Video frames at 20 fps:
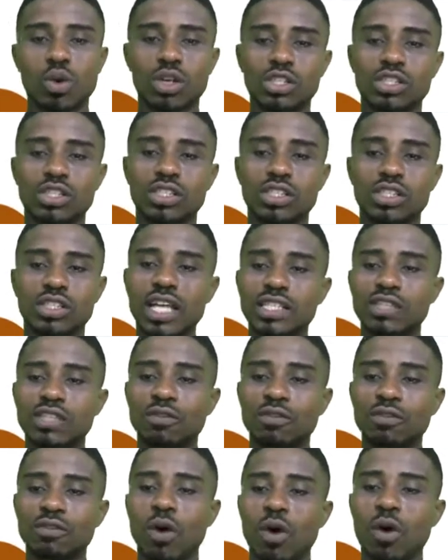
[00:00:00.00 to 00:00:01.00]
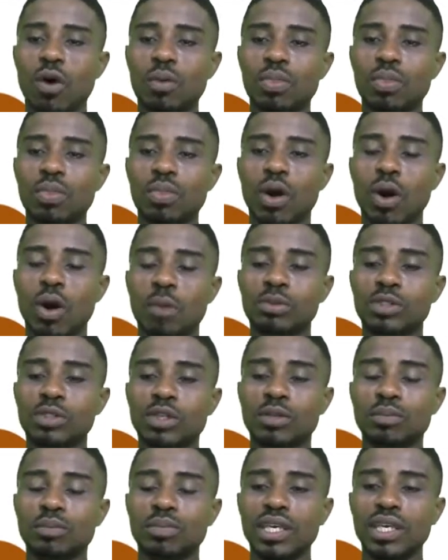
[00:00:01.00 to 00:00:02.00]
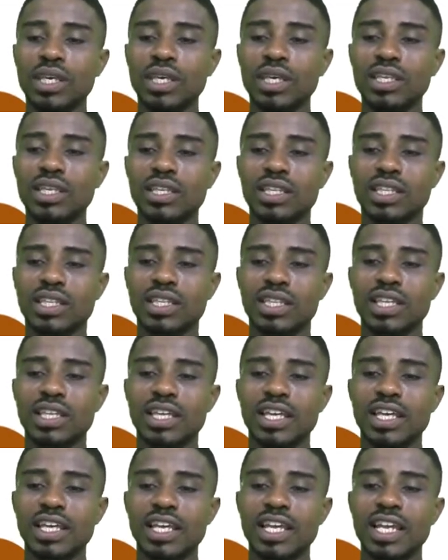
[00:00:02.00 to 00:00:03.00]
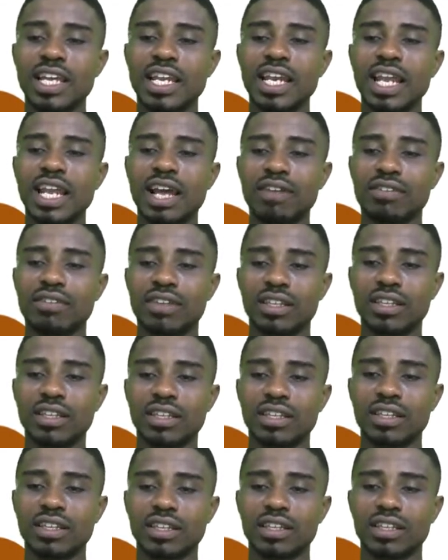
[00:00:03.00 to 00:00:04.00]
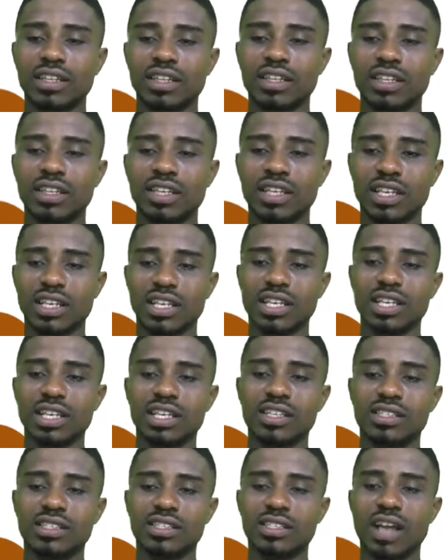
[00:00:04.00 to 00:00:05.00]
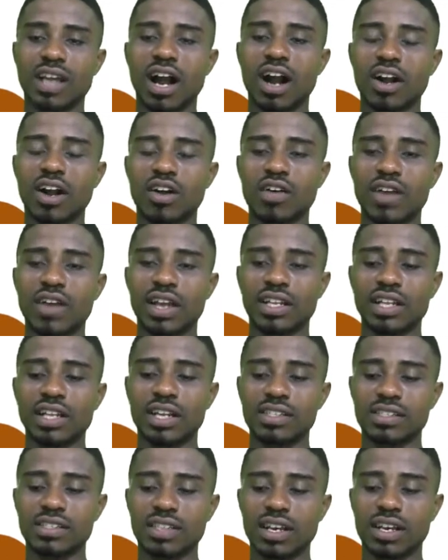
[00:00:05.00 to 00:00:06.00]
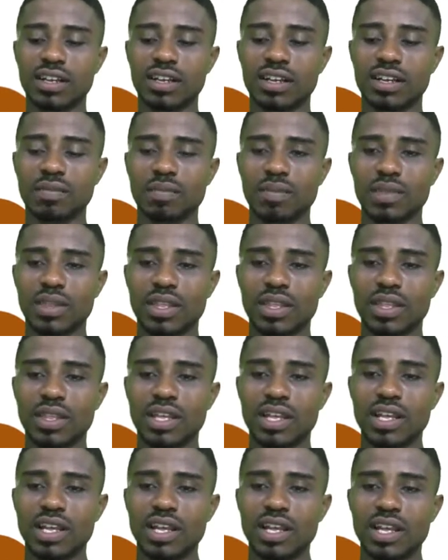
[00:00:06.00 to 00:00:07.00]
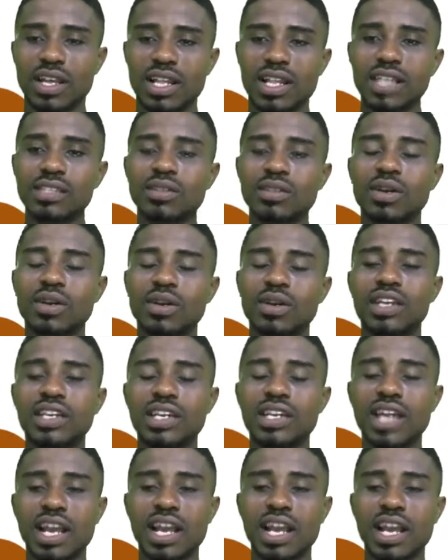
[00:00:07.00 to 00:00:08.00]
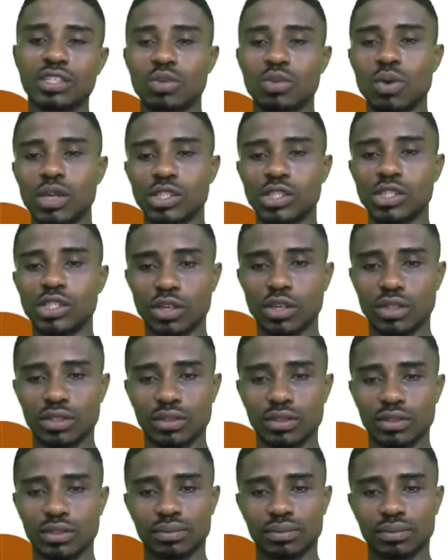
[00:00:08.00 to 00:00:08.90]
Question 34, option B, 11 is our correct answer. Let's look at the next question.